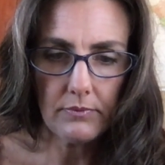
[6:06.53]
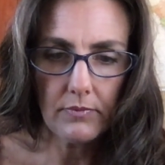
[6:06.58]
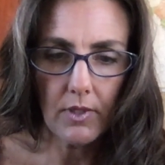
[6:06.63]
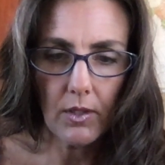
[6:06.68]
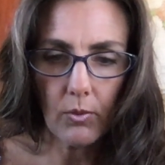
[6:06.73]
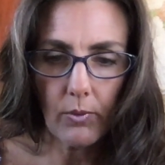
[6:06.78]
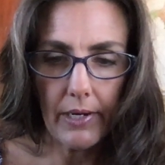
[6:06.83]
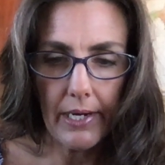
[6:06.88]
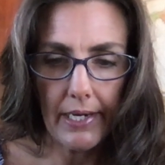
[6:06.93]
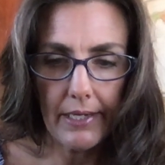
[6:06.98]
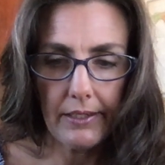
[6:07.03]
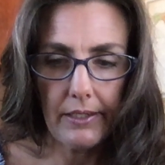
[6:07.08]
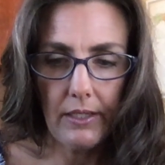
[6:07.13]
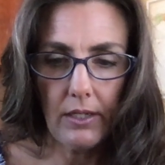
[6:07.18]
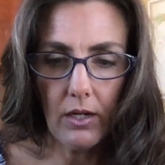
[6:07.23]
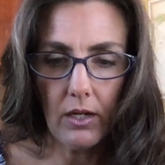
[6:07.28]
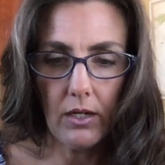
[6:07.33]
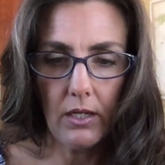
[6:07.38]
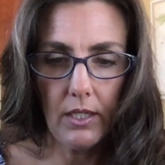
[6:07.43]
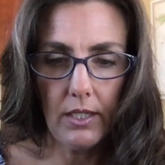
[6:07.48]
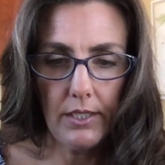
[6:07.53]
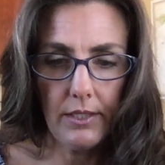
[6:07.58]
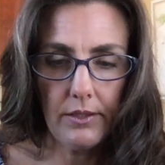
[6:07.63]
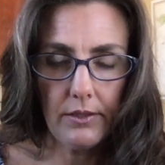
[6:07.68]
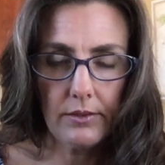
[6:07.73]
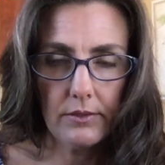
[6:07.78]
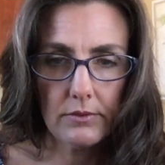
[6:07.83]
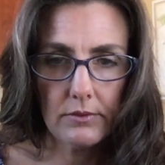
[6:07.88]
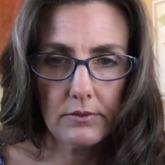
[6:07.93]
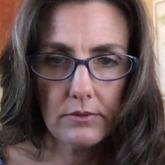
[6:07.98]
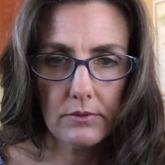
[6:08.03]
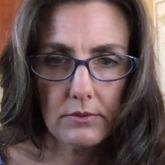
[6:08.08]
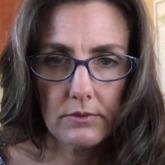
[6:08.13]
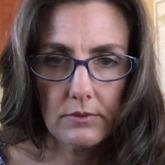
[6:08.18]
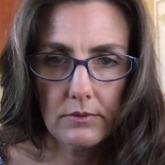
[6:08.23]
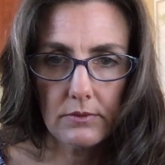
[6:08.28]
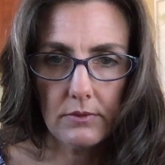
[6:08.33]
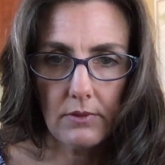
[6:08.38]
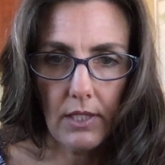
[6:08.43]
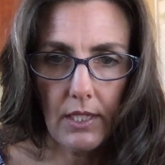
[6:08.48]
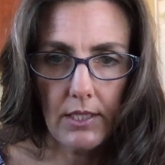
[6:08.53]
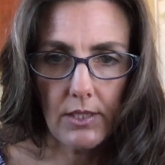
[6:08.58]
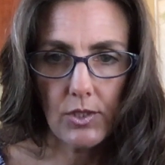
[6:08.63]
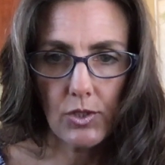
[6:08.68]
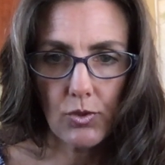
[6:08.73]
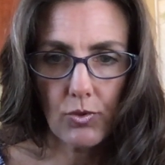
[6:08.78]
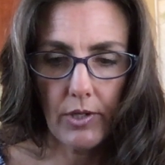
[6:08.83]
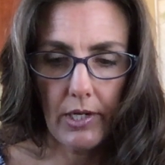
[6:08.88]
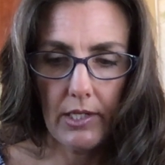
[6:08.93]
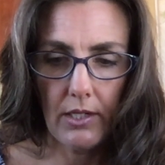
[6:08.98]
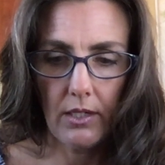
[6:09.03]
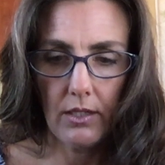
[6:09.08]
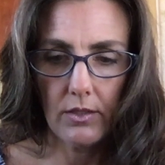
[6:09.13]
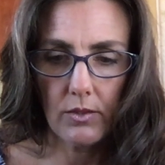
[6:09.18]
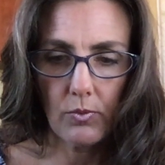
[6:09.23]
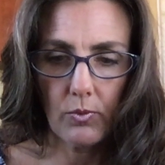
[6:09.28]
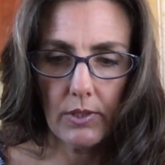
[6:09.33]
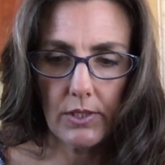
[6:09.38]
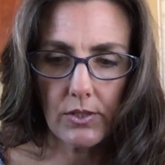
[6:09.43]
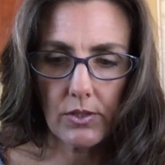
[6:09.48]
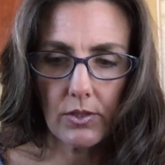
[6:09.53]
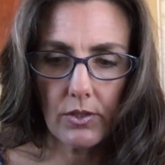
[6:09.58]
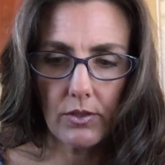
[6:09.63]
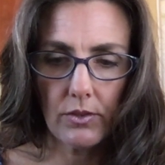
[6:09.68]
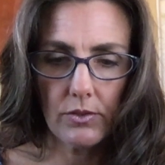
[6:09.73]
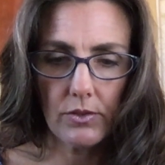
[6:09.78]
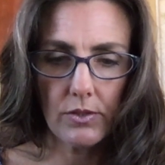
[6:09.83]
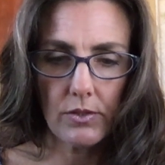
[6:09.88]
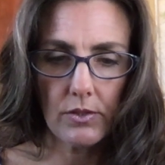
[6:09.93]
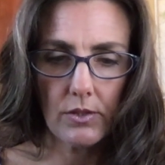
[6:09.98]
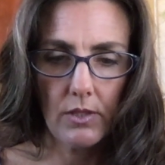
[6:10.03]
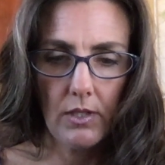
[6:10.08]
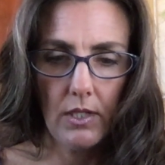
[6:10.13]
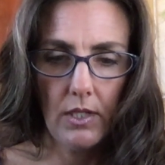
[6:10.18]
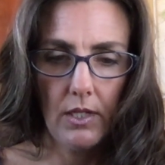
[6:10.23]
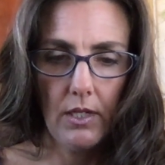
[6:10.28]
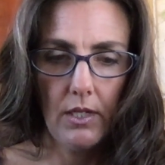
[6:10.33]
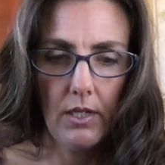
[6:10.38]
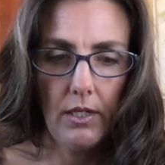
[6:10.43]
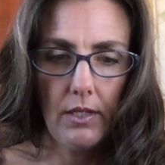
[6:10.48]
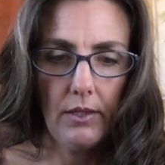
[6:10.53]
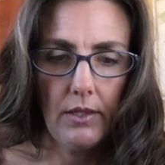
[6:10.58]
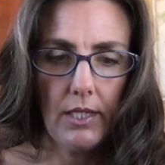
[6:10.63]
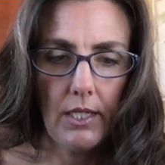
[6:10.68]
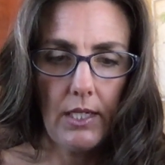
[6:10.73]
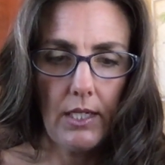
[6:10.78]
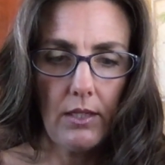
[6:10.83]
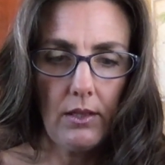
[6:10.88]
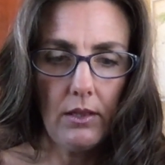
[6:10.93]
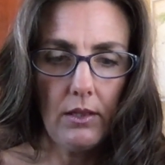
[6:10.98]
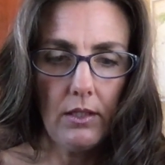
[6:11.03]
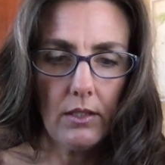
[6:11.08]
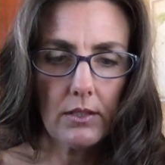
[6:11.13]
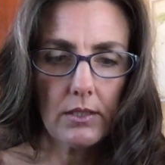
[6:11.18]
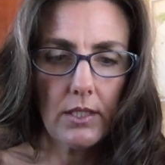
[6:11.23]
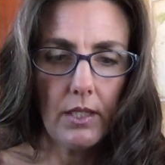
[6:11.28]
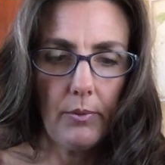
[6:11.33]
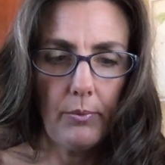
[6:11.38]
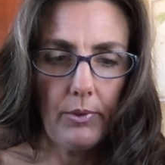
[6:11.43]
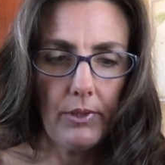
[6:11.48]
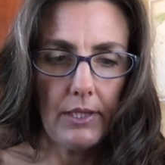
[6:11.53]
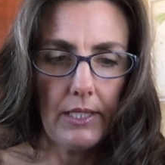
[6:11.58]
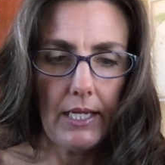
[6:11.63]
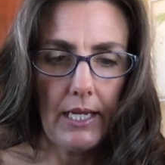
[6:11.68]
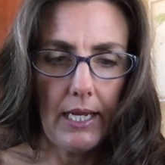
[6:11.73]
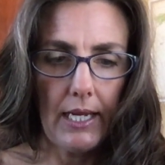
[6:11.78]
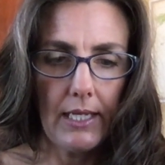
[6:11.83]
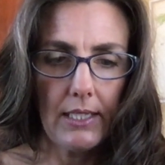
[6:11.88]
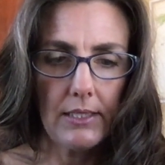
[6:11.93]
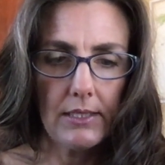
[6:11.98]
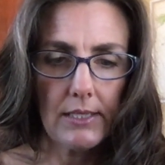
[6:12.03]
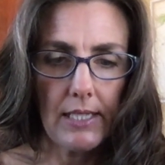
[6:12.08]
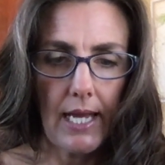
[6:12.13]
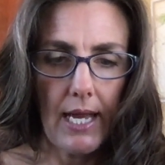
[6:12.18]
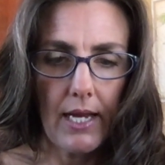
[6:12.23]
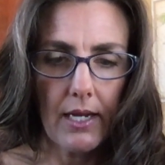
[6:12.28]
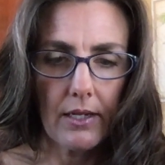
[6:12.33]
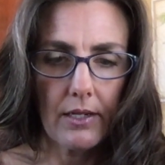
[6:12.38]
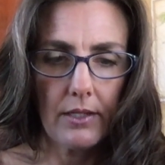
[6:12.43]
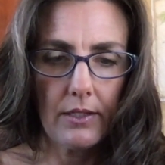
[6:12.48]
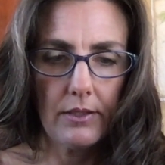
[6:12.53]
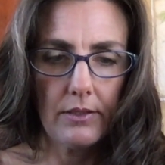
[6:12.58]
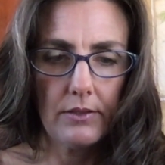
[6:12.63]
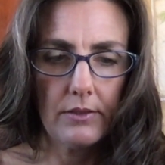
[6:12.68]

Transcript: The rat yawned. He straightened his whiskers. Then he looked up at the egg sac.